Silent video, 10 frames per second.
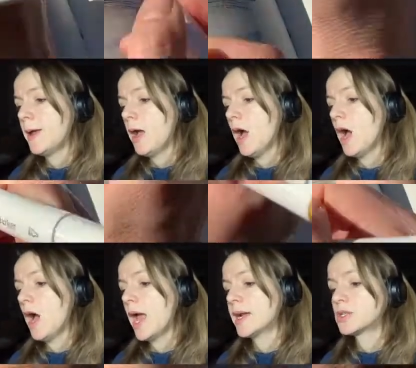
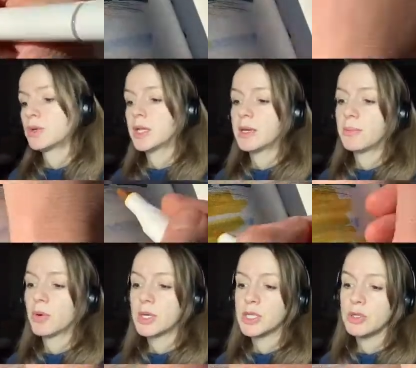And it's really
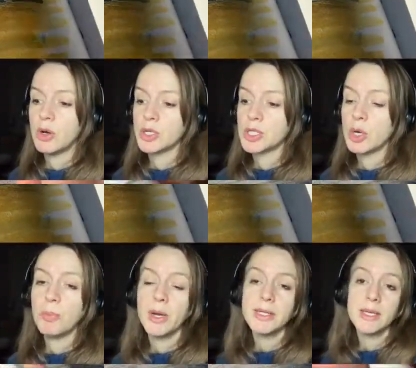important to also
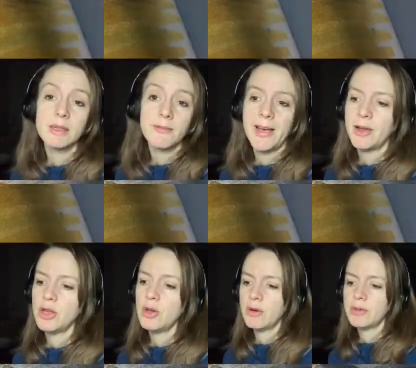bring down the
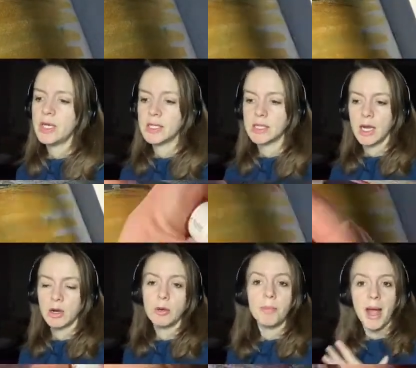value of the
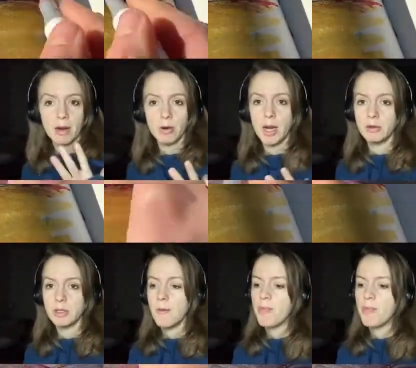entire background.